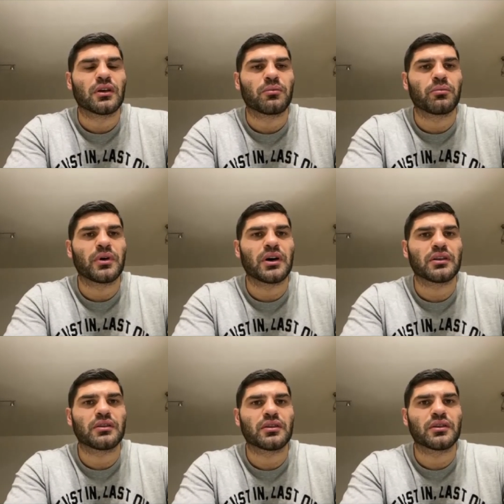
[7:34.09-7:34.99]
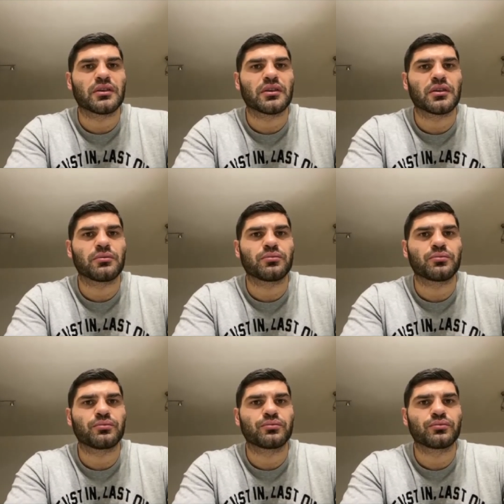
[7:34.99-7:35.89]
but uh,
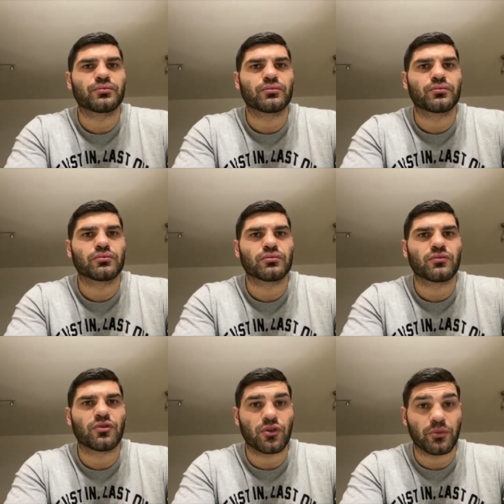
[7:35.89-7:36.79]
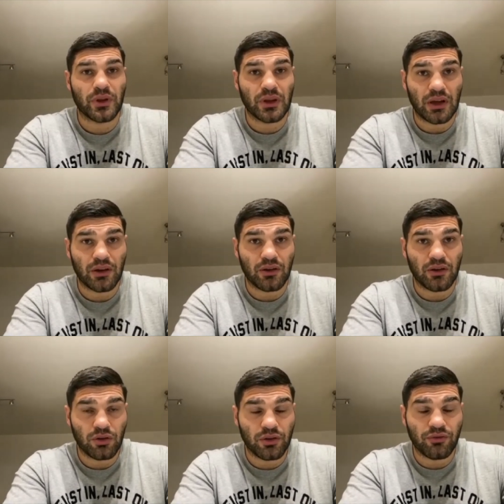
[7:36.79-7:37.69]
for me, I know
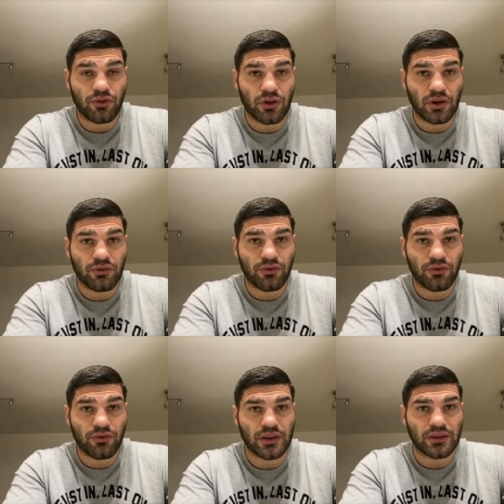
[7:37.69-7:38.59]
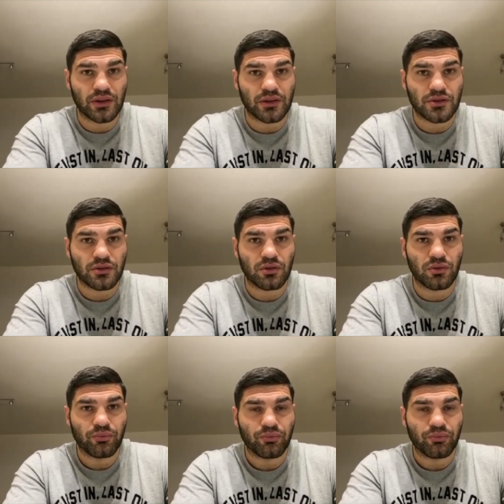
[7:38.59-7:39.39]
only for for Hunter. So,